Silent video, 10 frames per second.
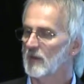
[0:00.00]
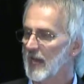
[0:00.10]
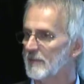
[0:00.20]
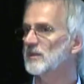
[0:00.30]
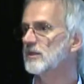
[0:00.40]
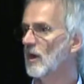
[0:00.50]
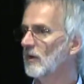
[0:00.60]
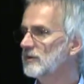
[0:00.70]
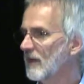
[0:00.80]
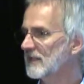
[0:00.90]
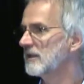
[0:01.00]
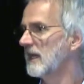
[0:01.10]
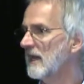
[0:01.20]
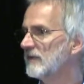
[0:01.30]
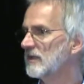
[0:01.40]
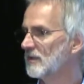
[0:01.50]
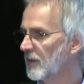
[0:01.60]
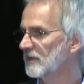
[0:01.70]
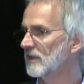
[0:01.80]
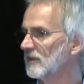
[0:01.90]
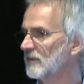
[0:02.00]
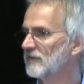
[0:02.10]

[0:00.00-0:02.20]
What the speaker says: how much gold you actually have in a deposit.